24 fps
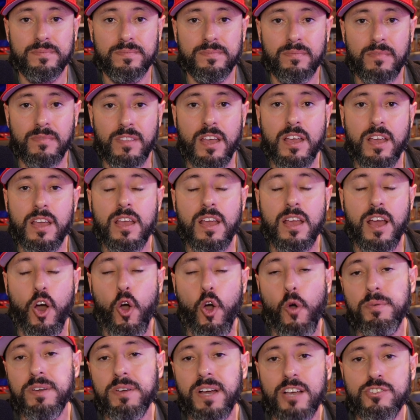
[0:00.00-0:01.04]
I
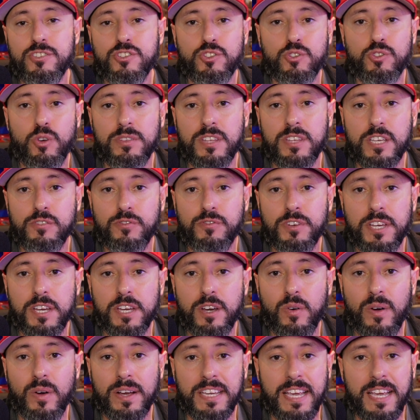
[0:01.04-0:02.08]
hope you guys enjoyed this
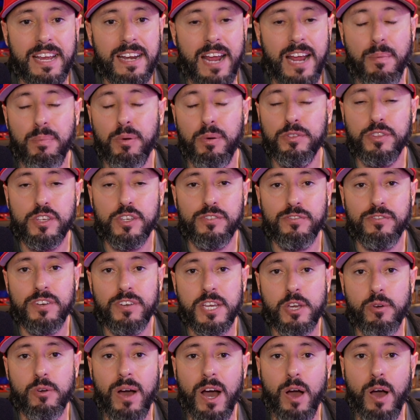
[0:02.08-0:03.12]
video. Again, I put this
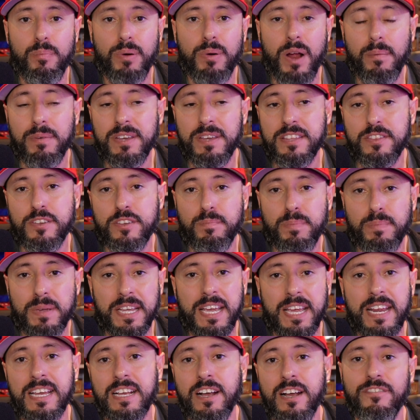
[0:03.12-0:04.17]
video out probably at the
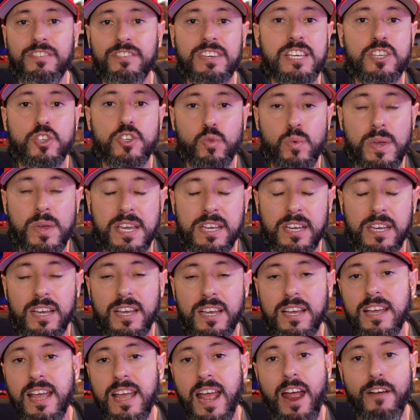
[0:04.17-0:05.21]
beginning of each week,
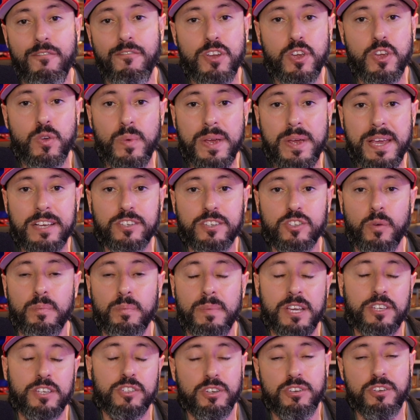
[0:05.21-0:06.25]
every week, so
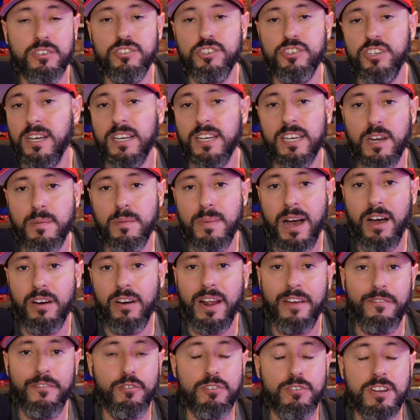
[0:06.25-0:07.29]
make sure you're checking them out.
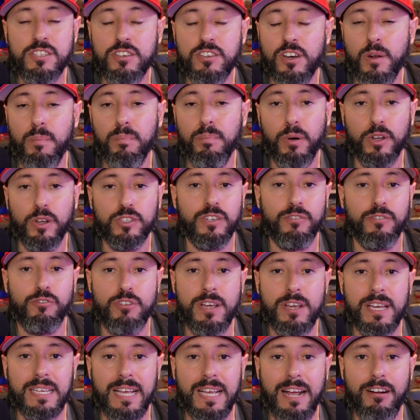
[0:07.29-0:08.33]
I've already done a bunch of
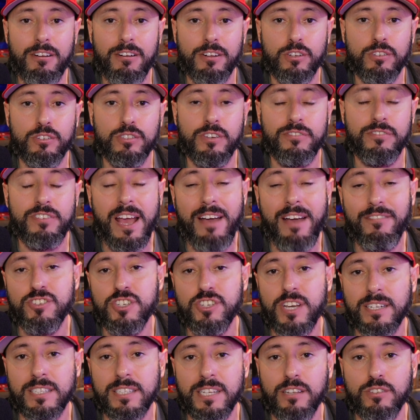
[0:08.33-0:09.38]
great characters. If you haven't
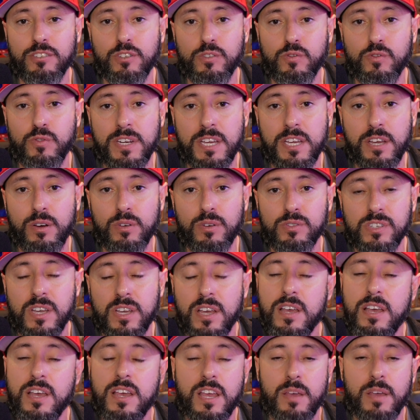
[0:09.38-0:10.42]
checked out those videos,
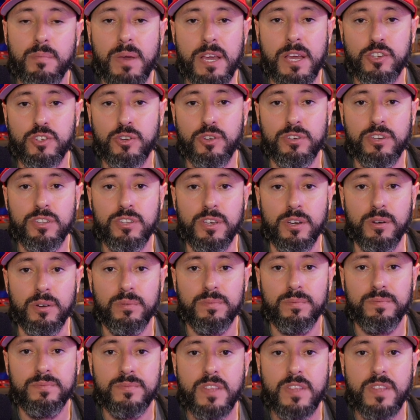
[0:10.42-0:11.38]
make sure you do.